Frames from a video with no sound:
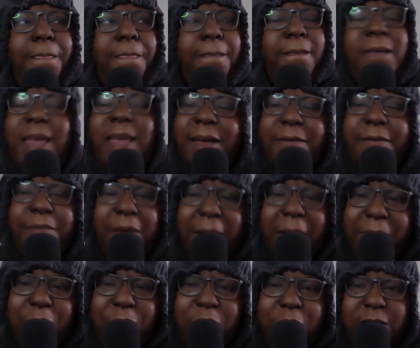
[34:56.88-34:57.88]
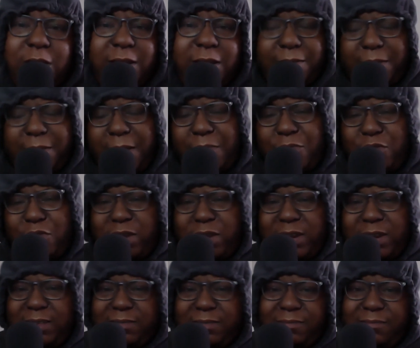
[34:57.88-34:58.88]
Yeah, I'm not
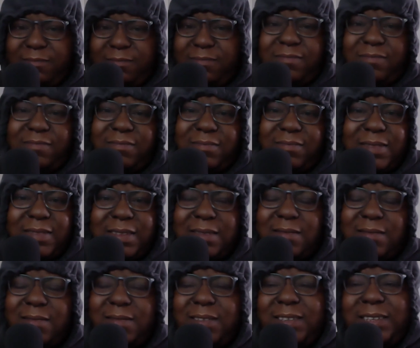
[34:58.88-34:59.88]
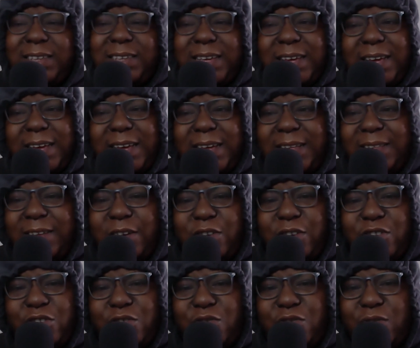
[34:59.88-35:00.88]
gonna sit here and tell
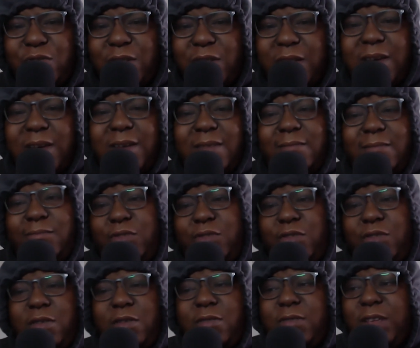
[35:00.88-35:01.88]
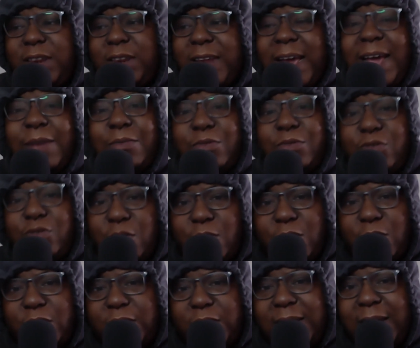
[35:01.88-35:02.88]
you, you know, United were doing
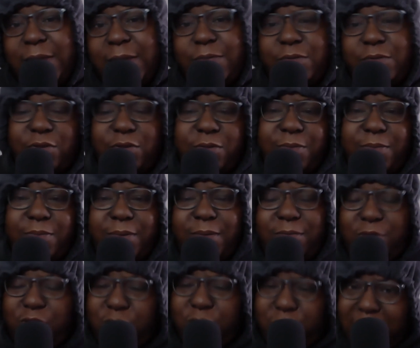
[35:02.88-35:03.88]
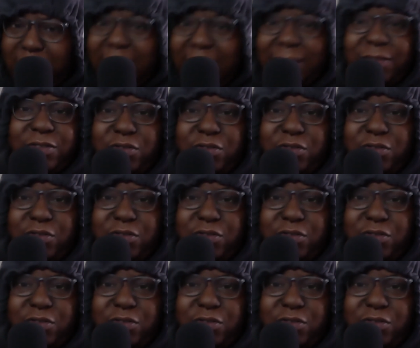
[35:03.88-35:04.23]
what United were doing, you know, had to